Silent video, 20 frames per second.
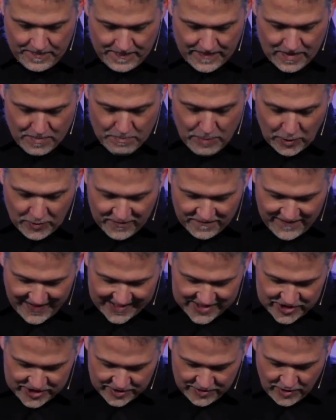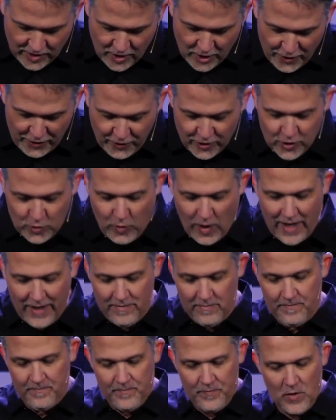motivation. Third one,
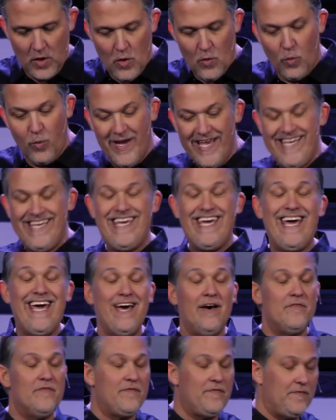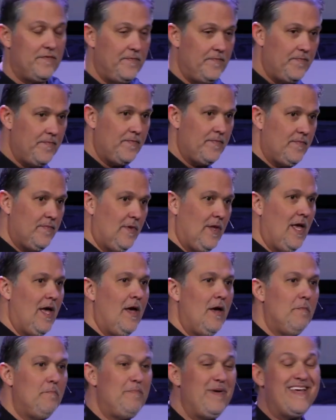we give
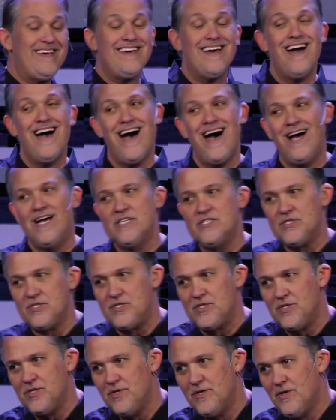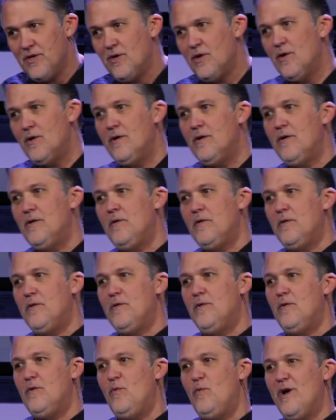because
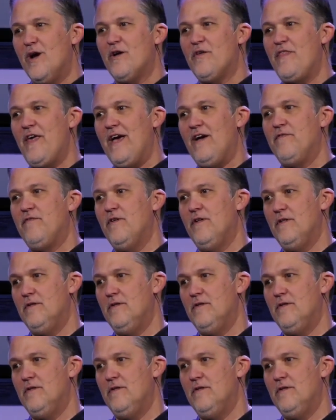we are thankful.